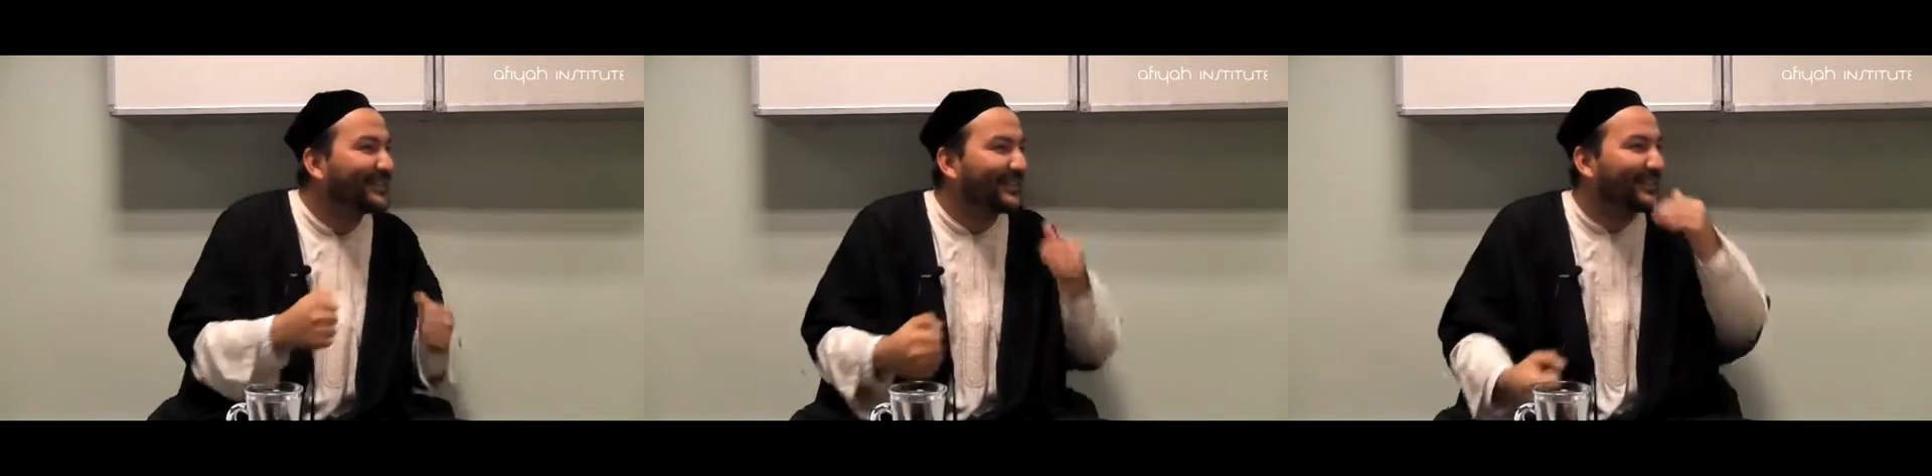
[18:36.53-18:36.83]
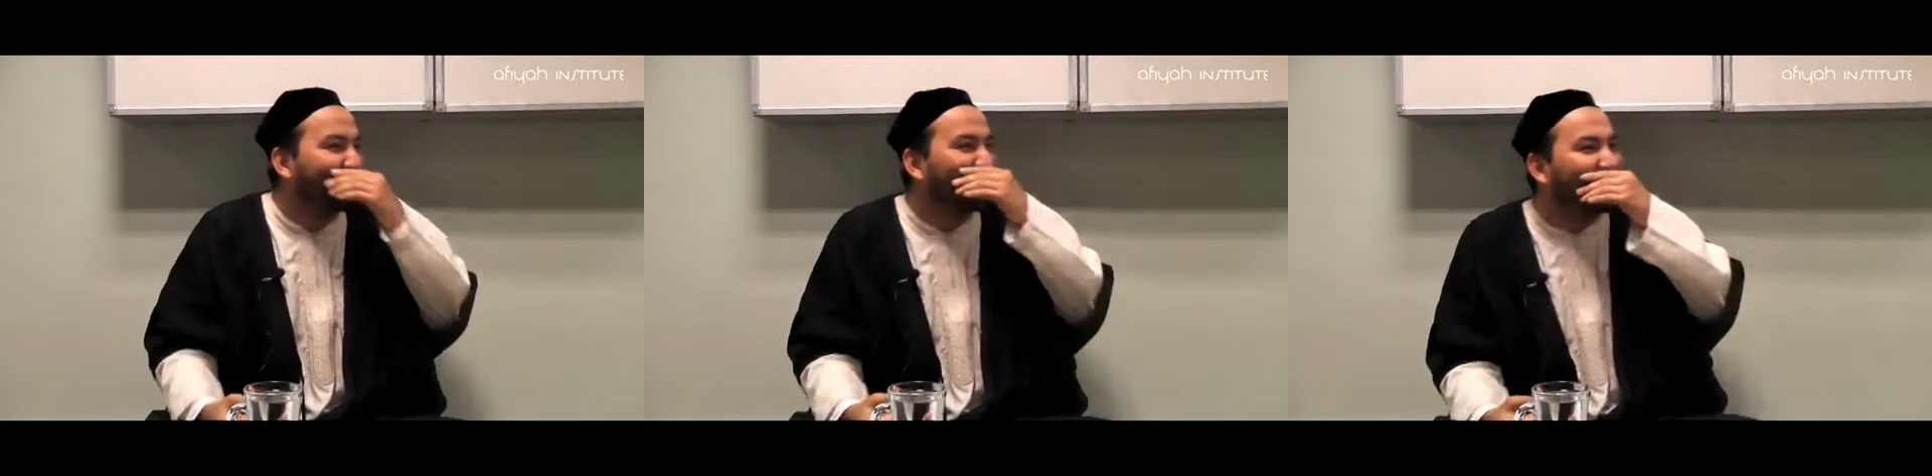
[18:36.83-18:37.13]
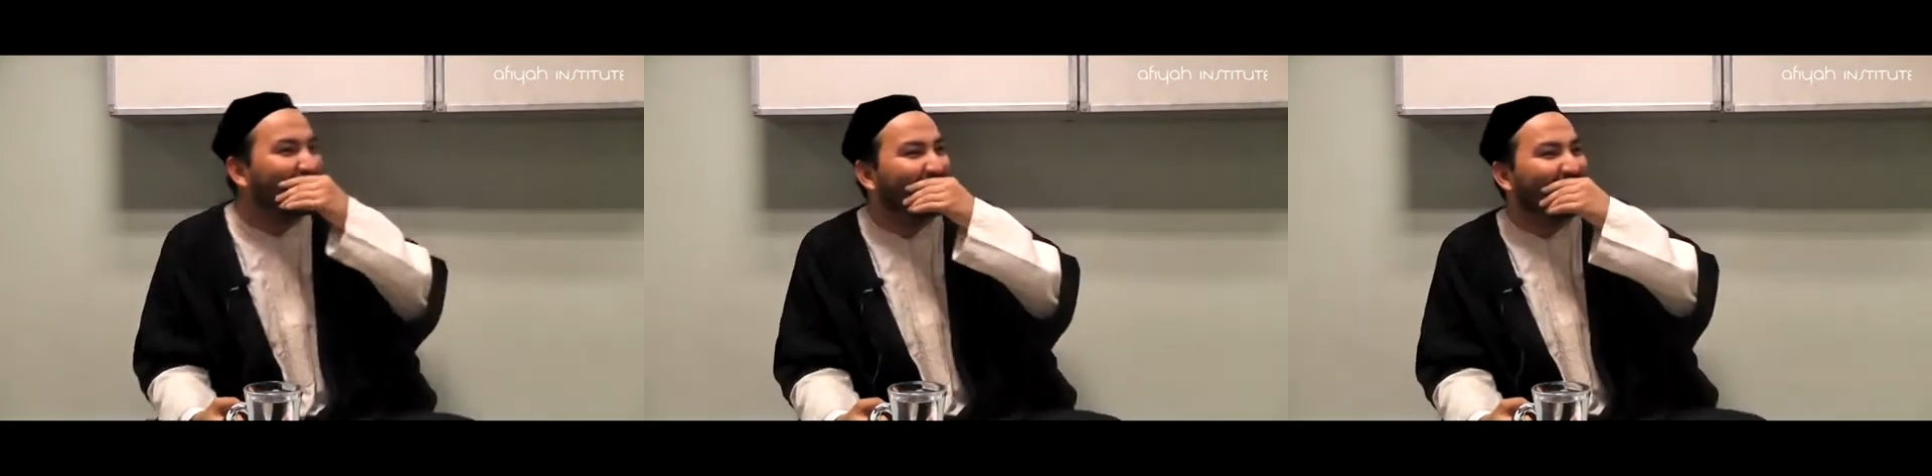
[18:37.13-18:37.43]
also.
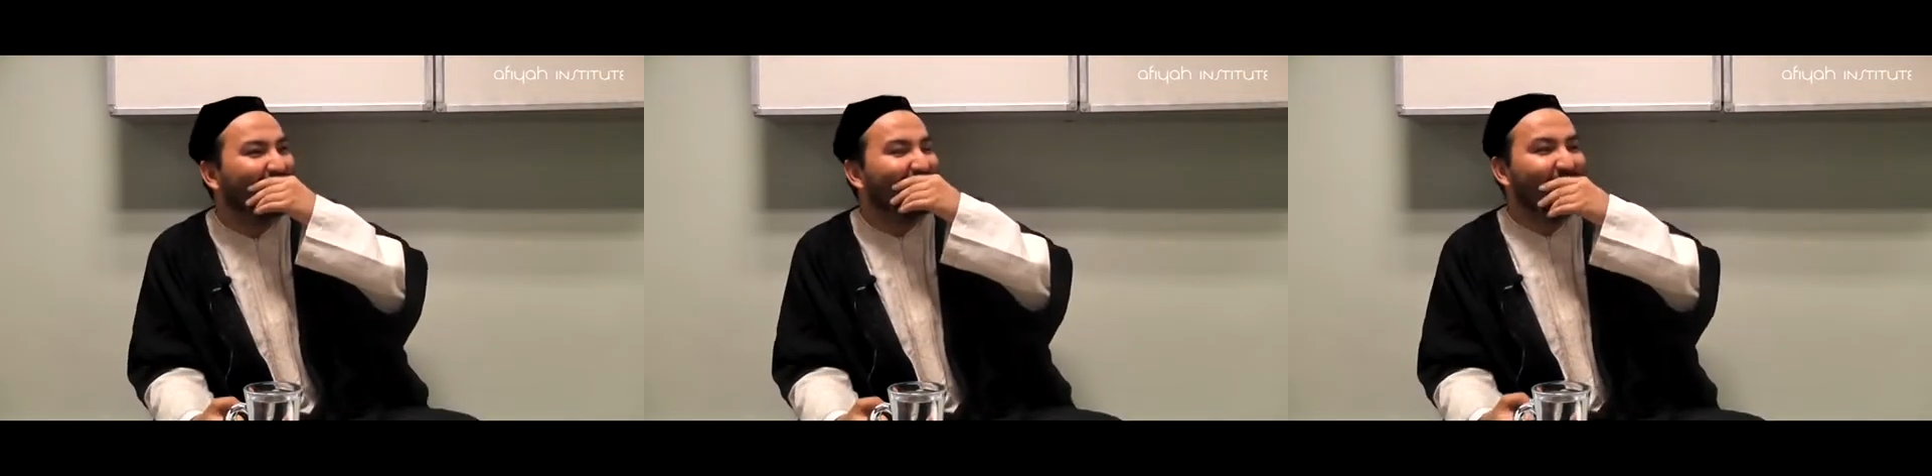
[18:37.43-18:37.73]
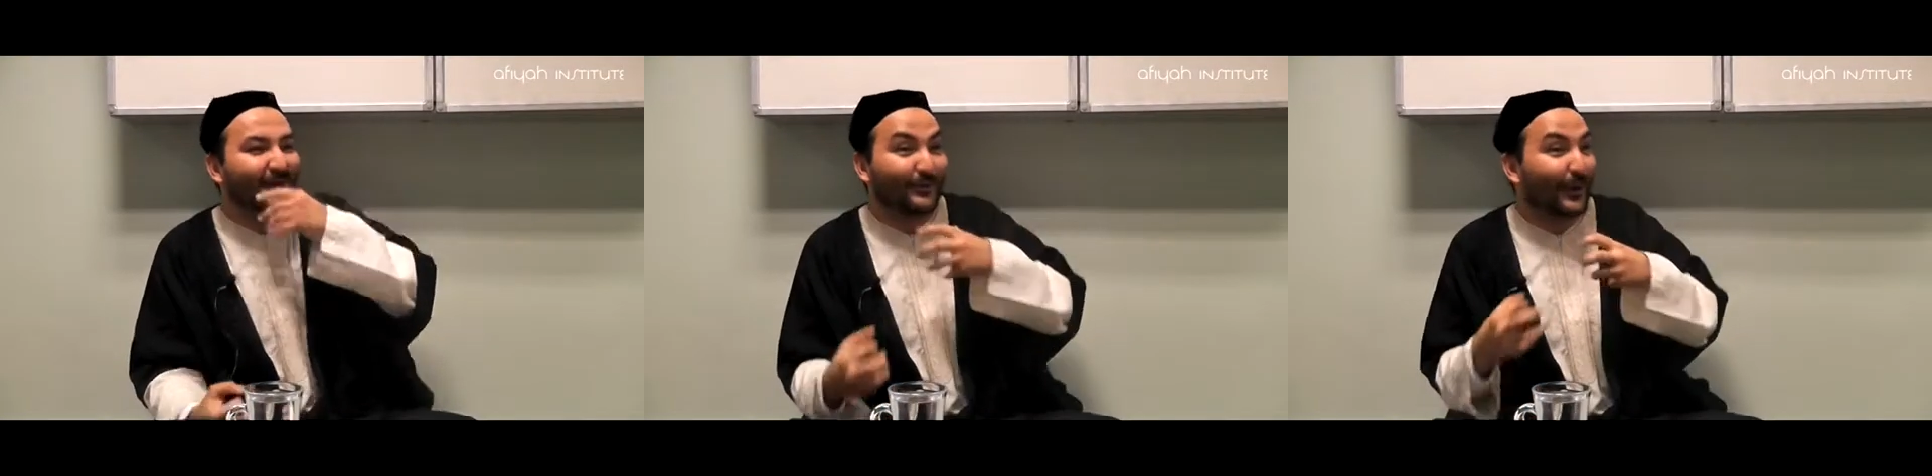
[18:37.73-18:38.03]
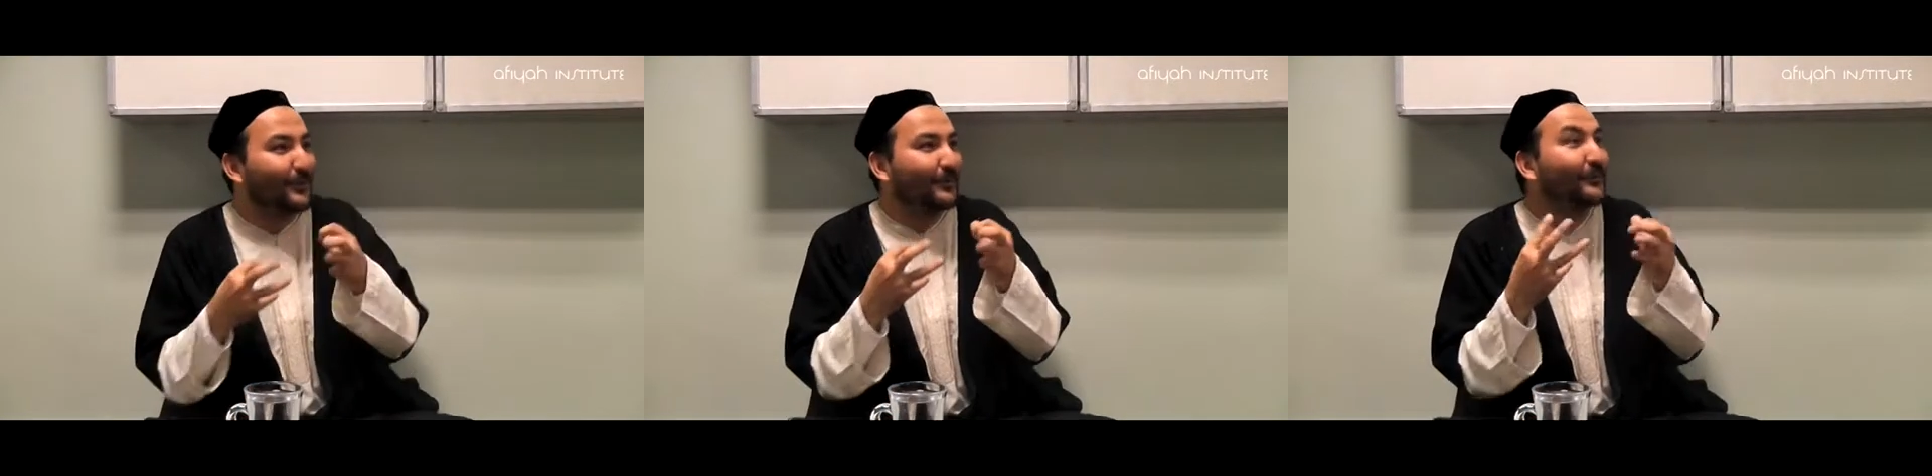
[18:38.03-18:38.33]
So I
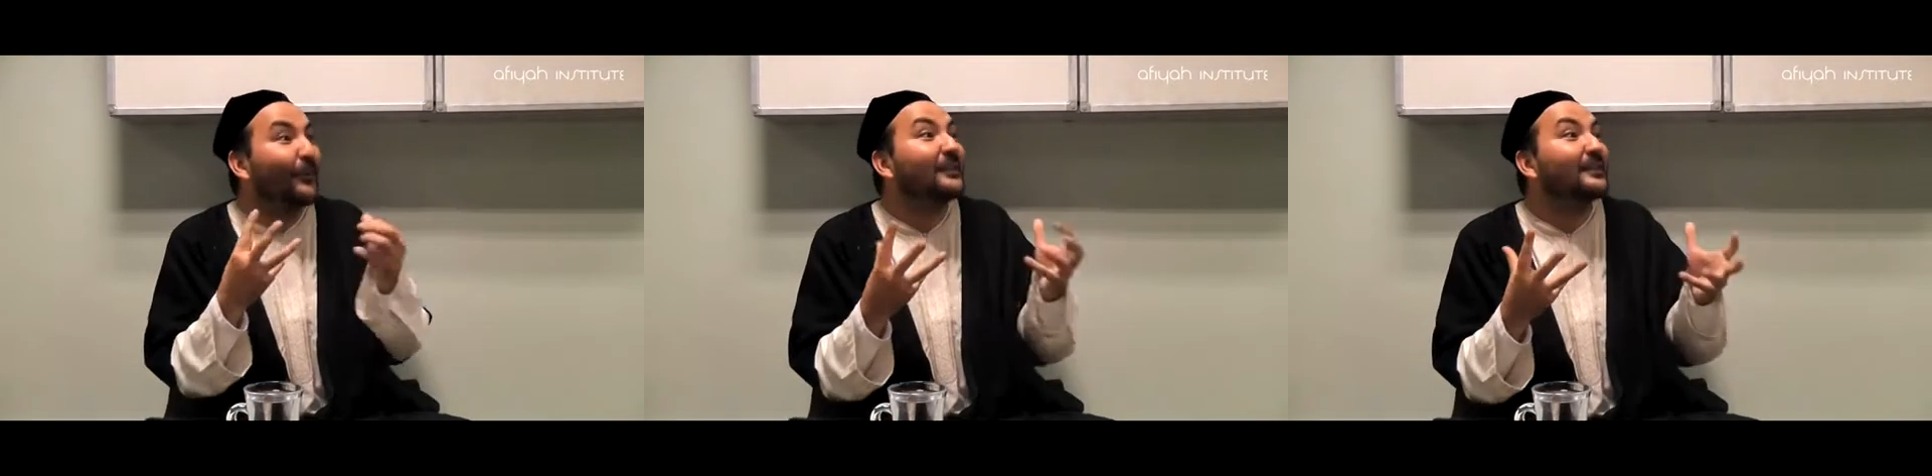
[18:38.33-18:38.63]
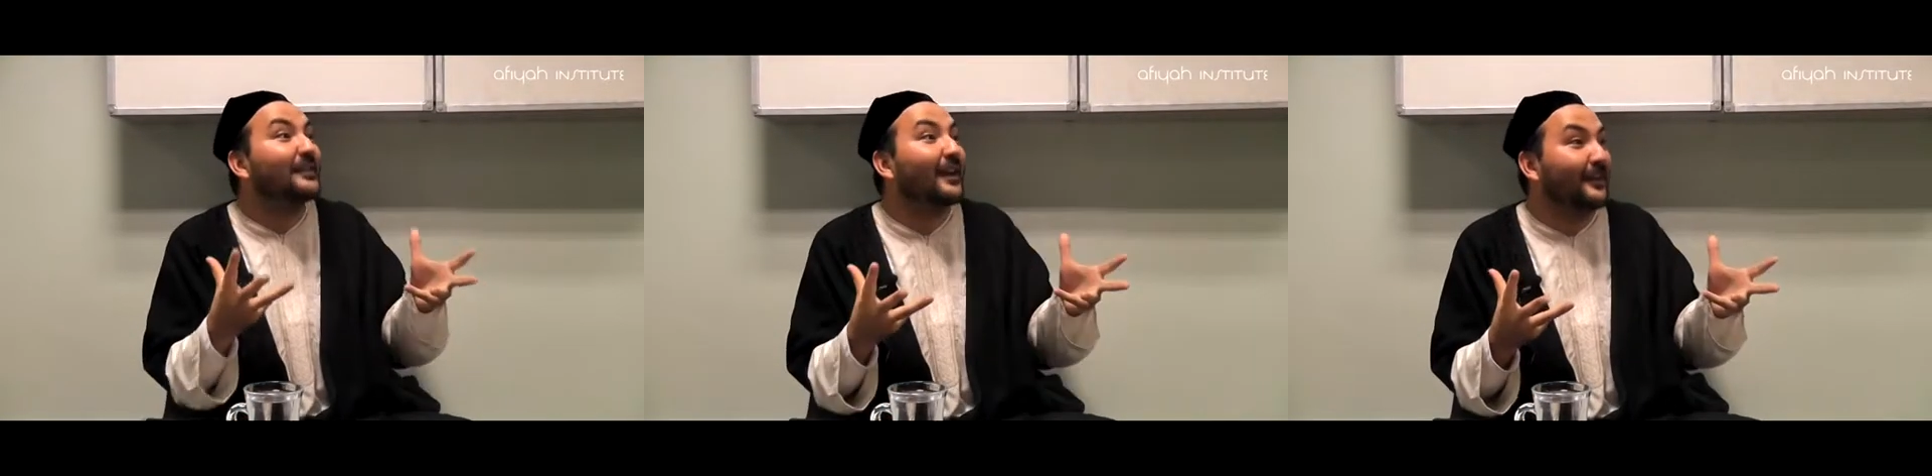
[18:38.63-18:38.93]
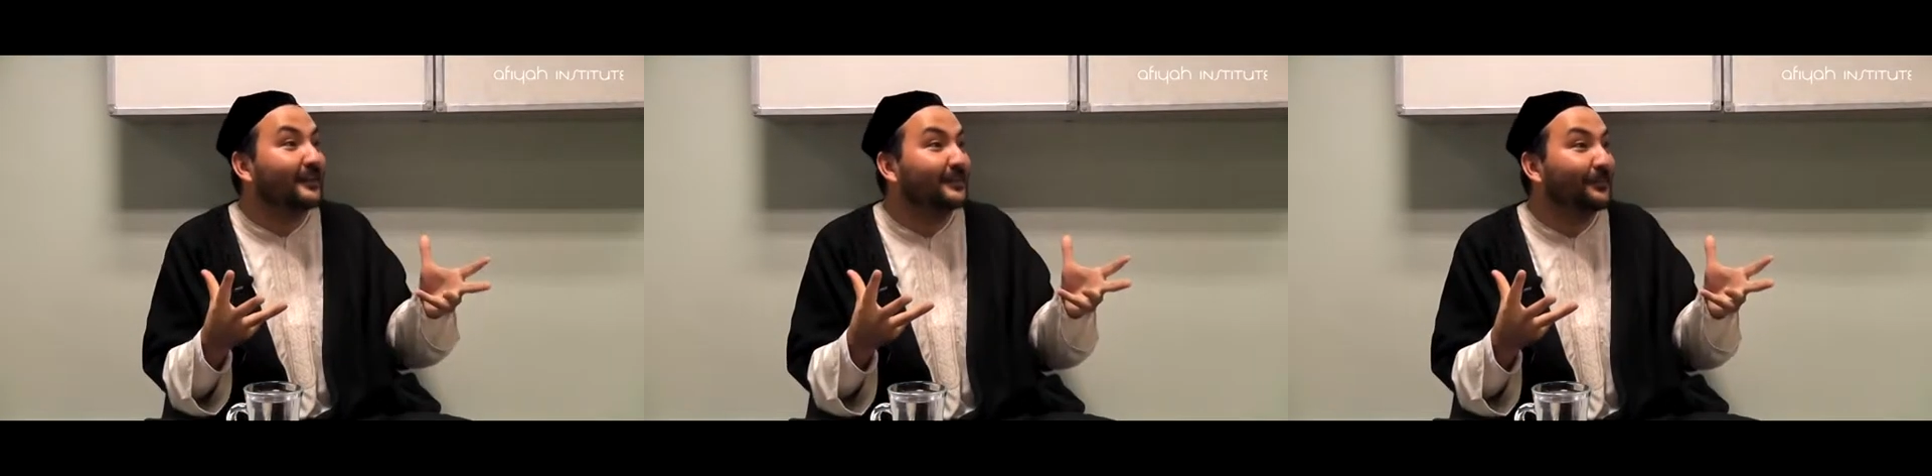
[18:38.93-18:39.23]
was so scared.